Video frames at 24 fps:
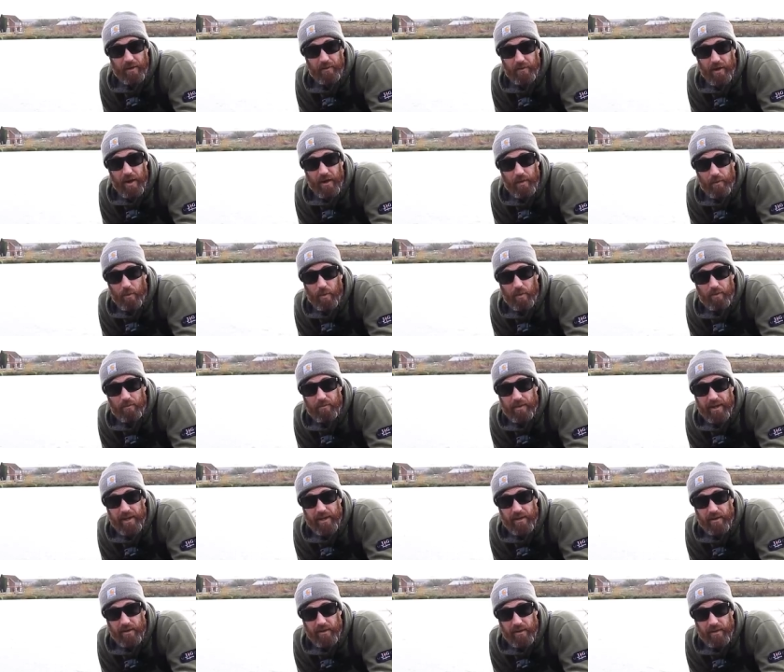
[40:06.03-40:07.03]
don't know what
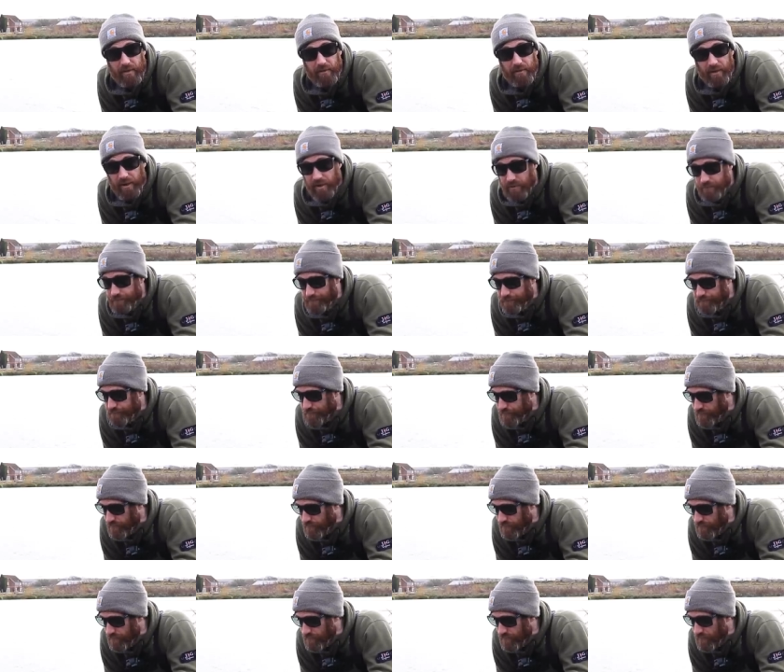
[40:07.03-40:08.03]
rig you're using.
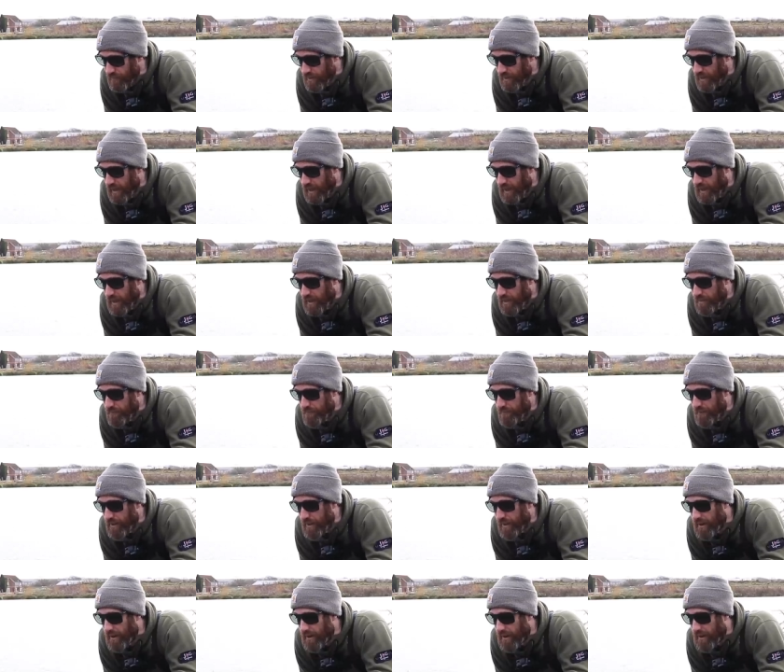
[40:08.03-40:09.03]
Um,
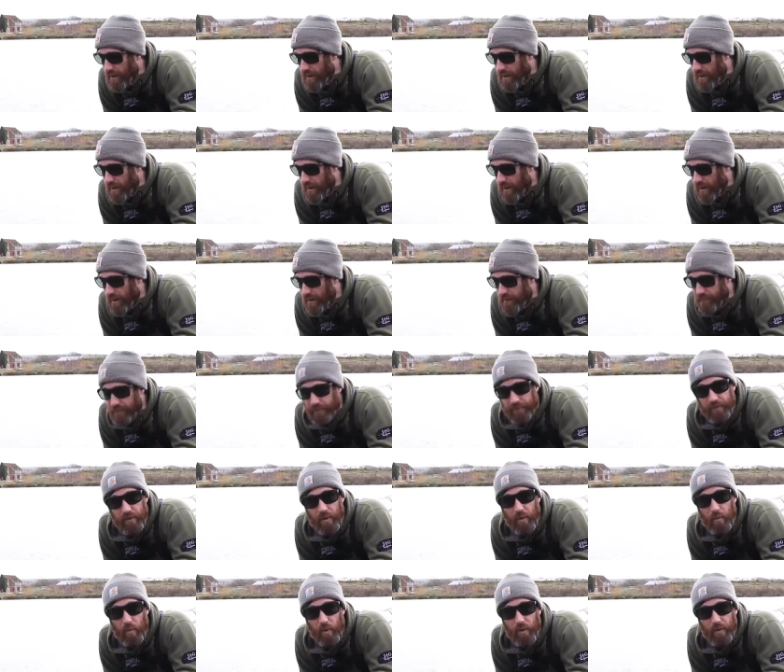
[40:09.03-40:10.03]
and if you've
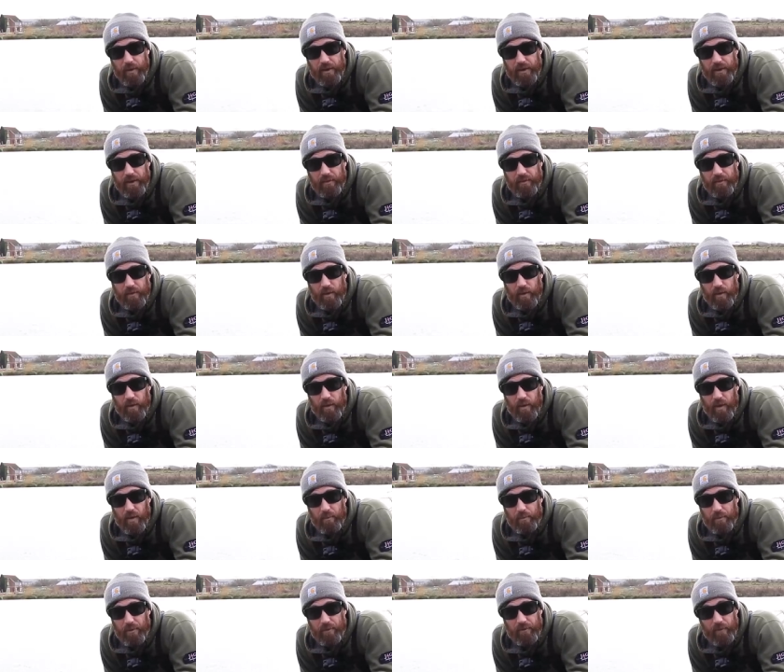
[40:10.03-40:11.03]
got one that you've caught
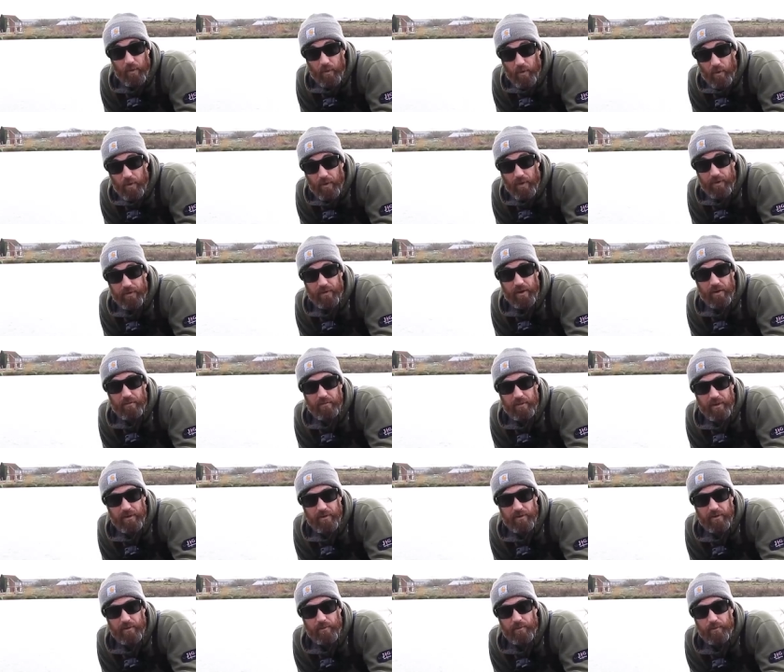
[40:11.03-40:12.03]
on before, there's no
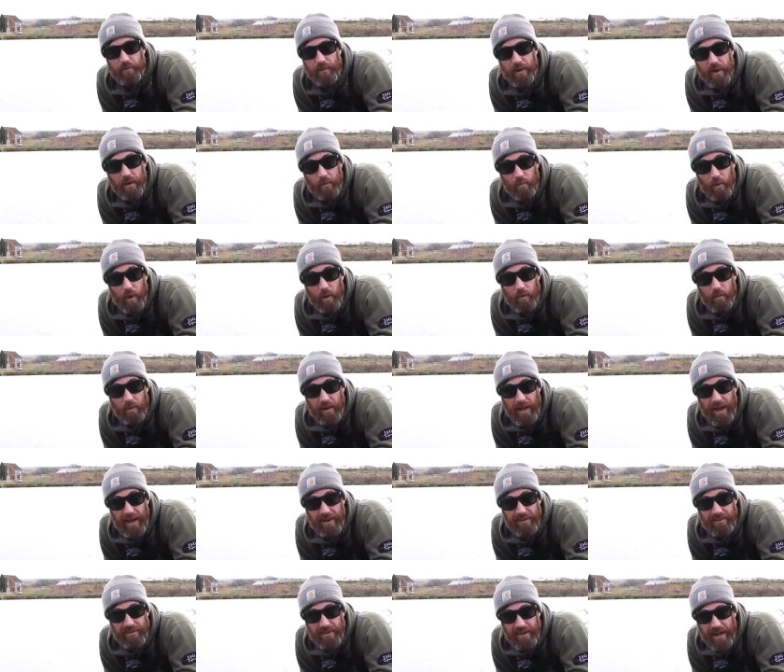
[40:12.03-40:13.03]
reason it won't
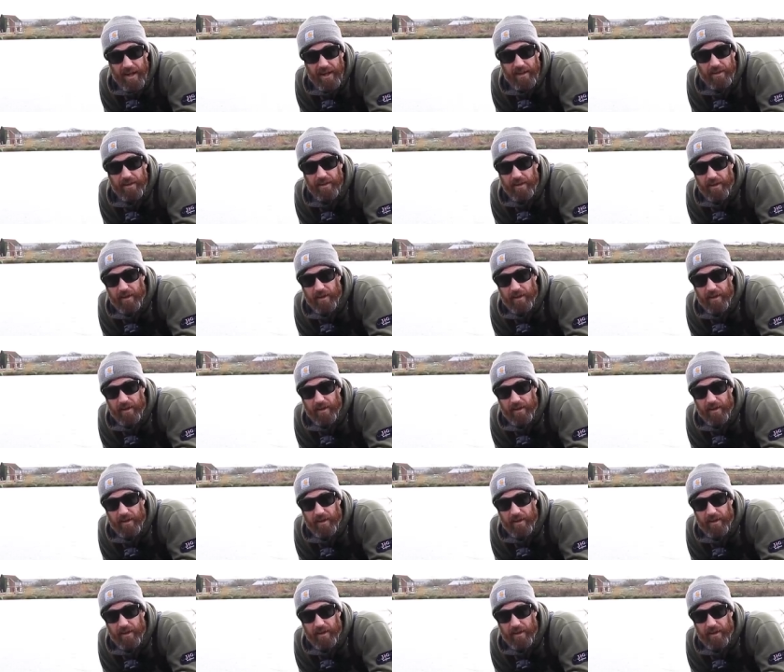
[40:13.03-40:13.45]
catch again.